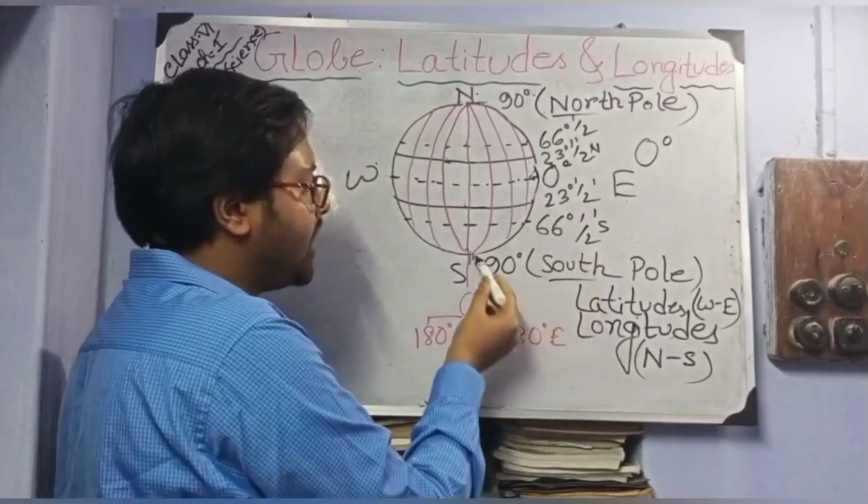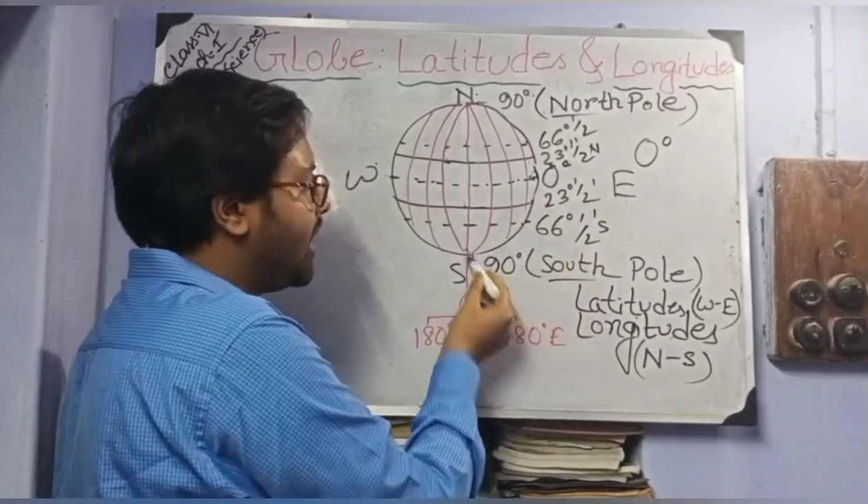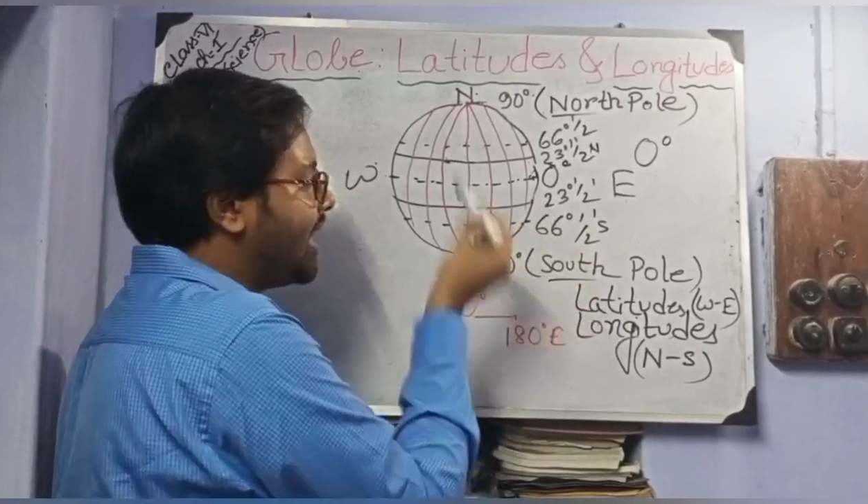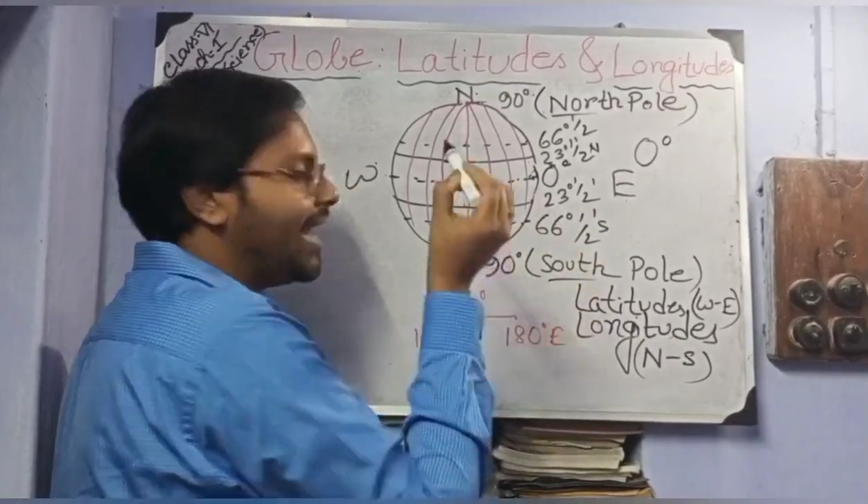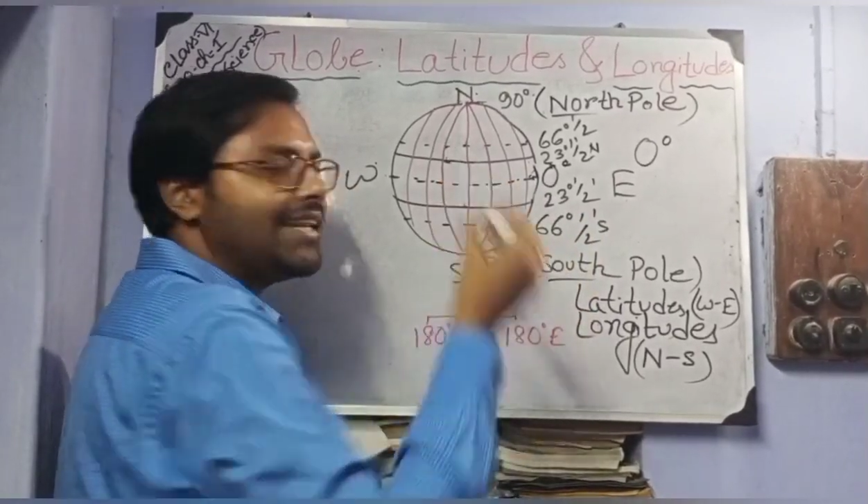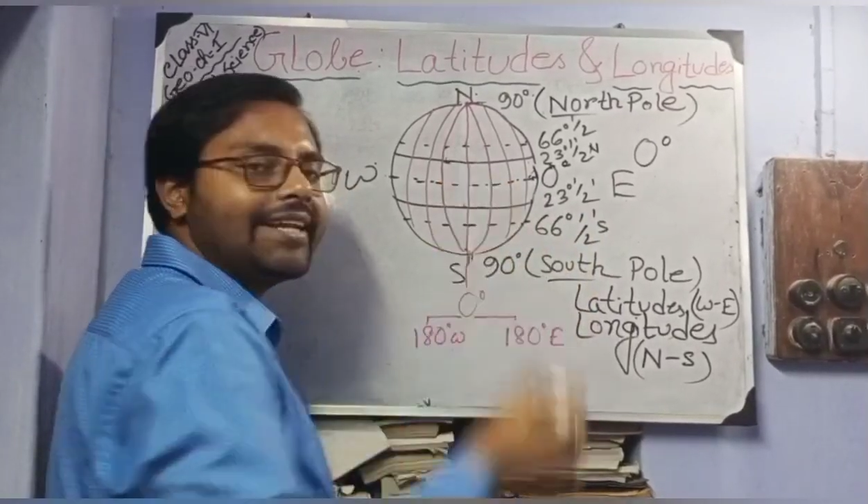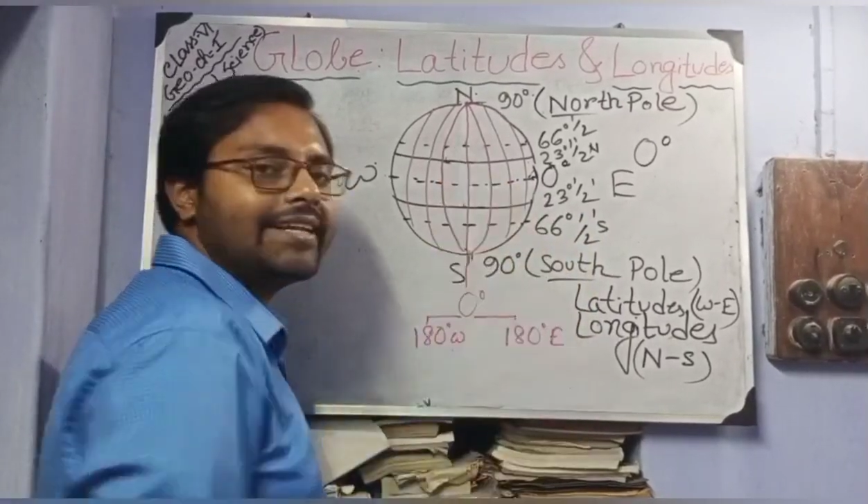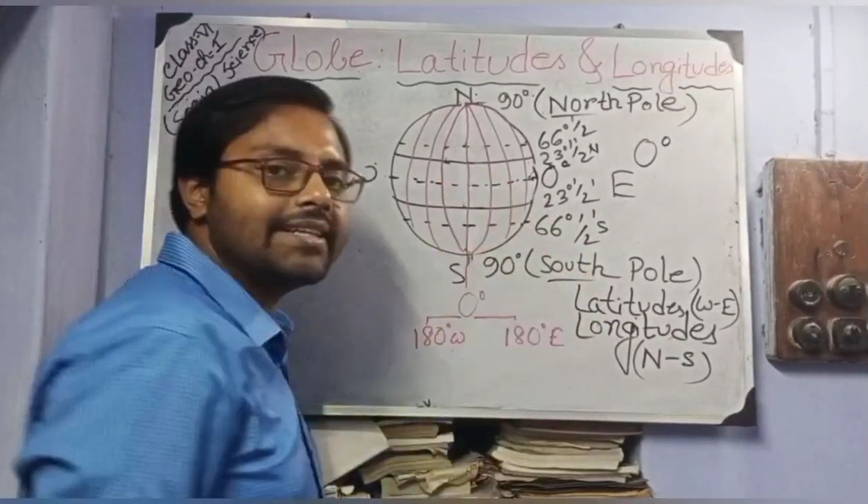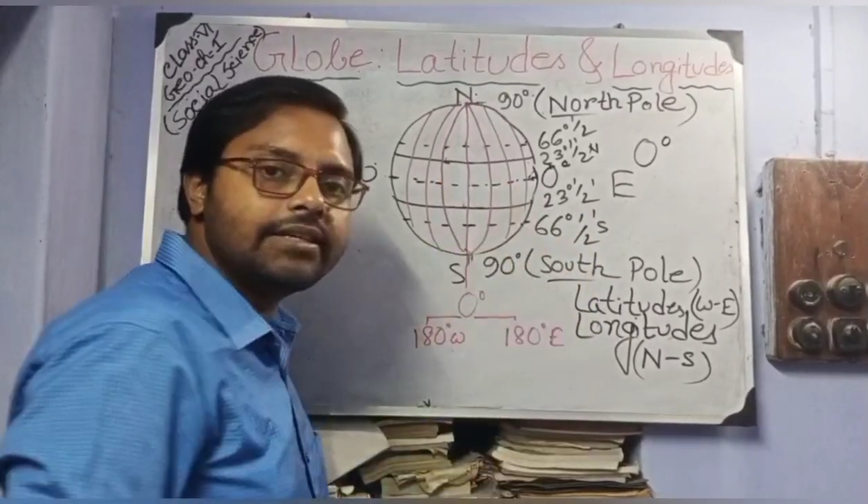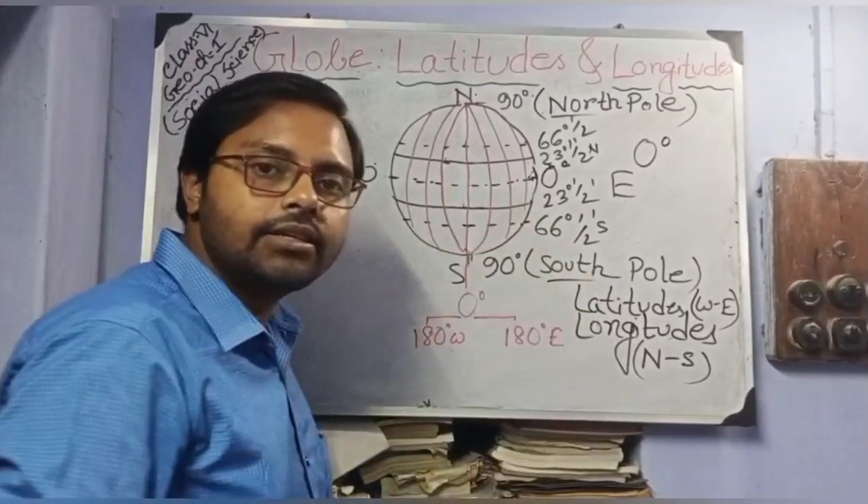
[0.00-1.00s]
and 90
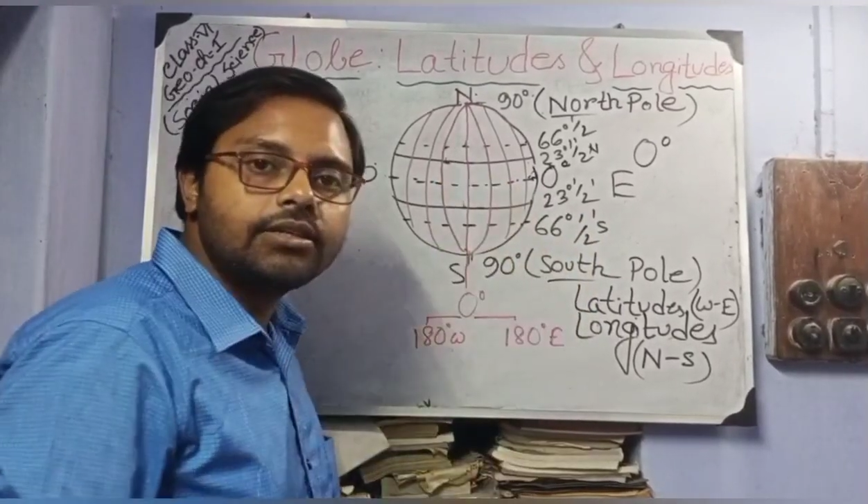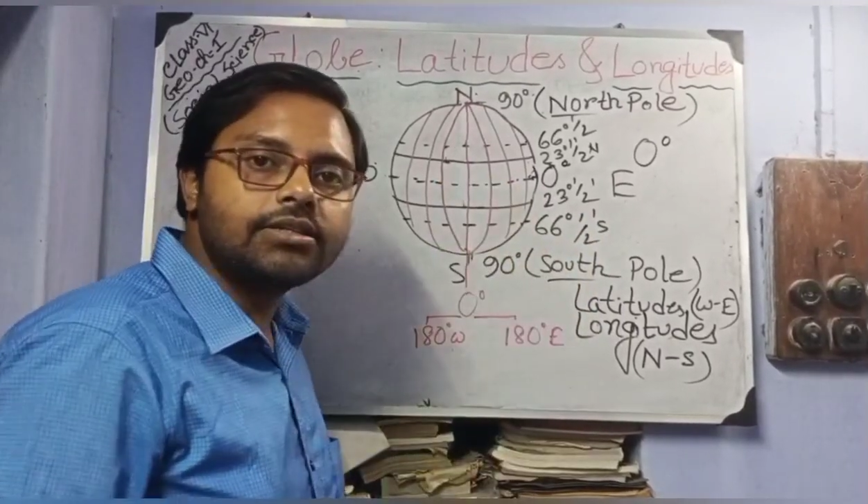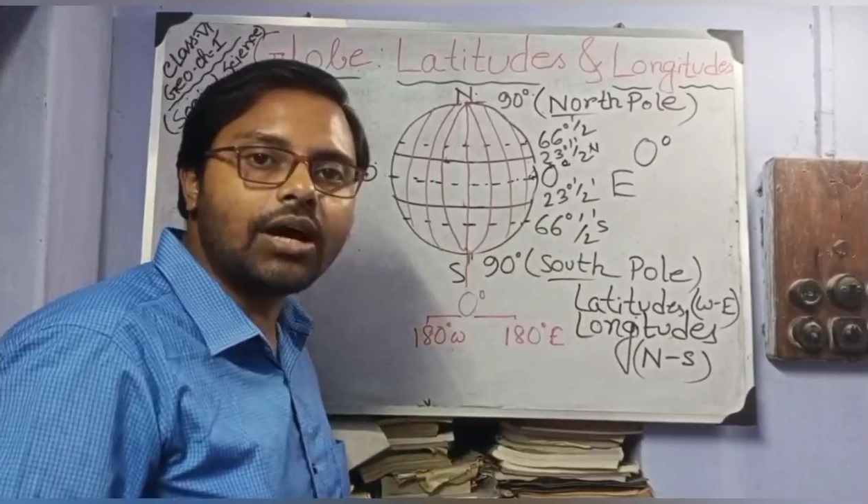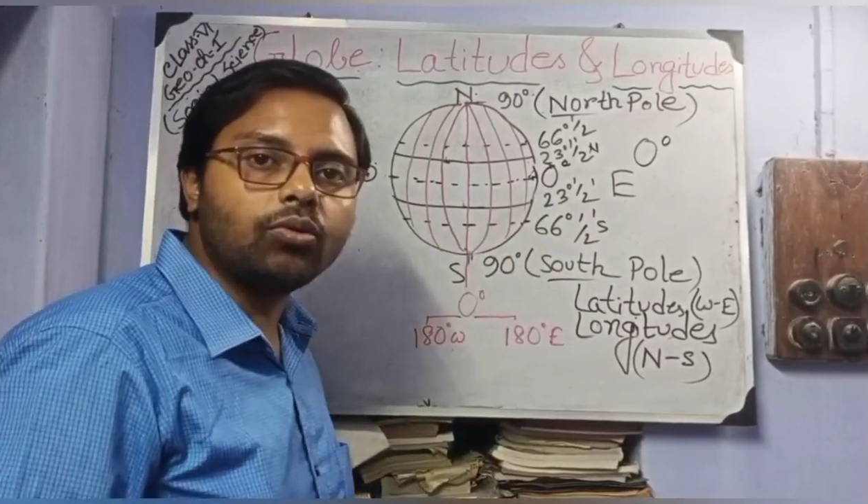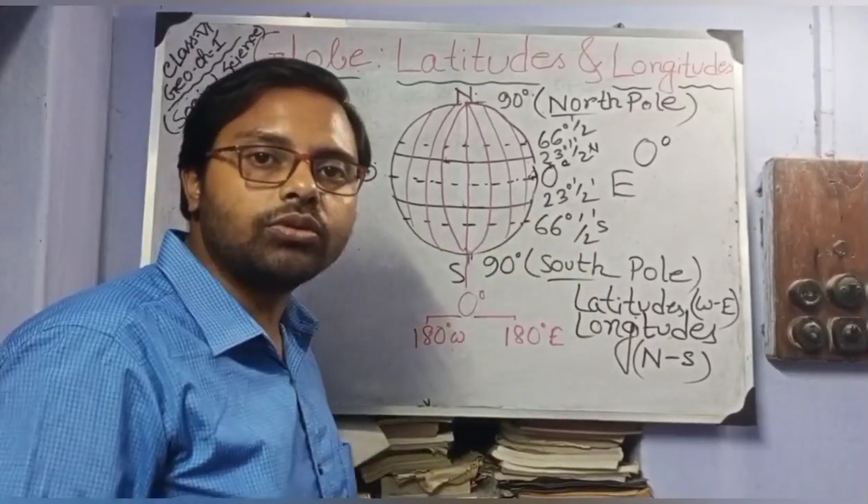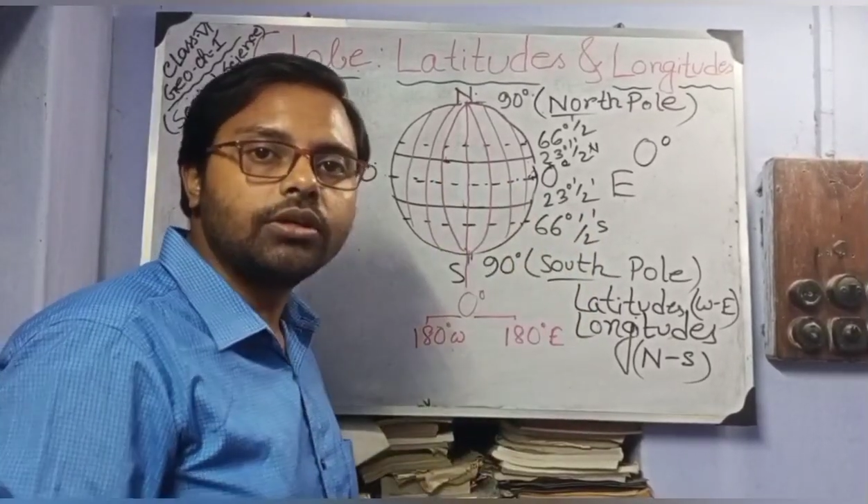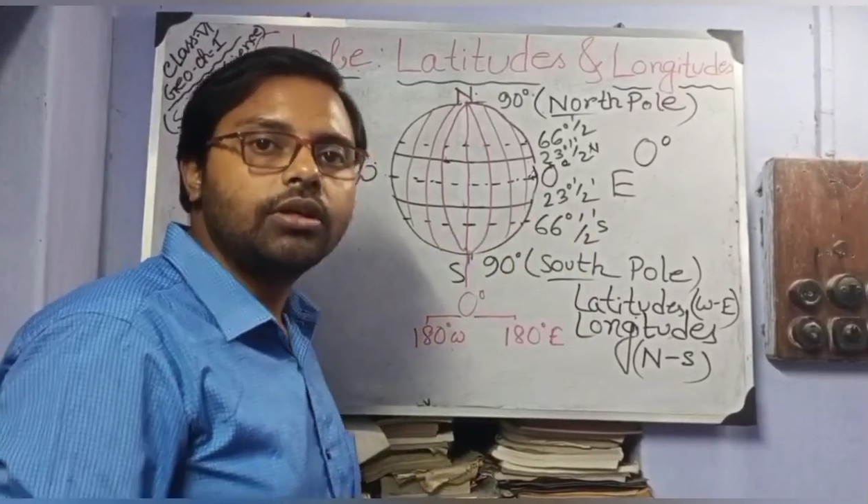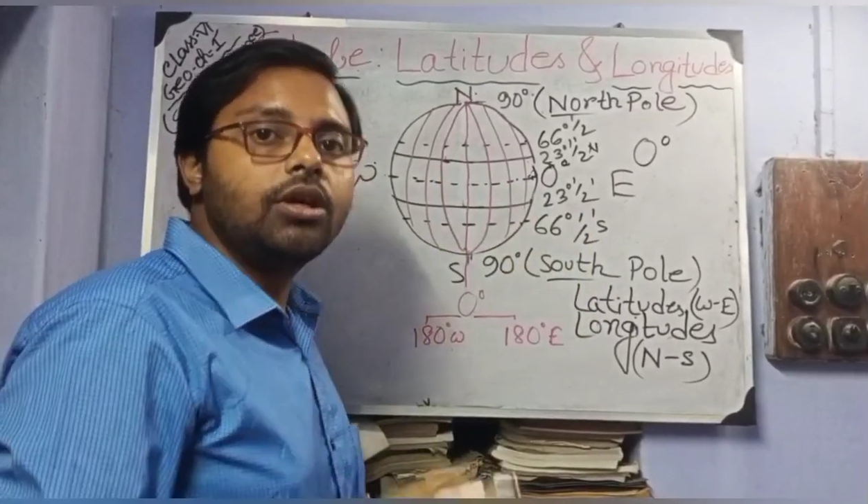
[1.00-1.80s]
degree south.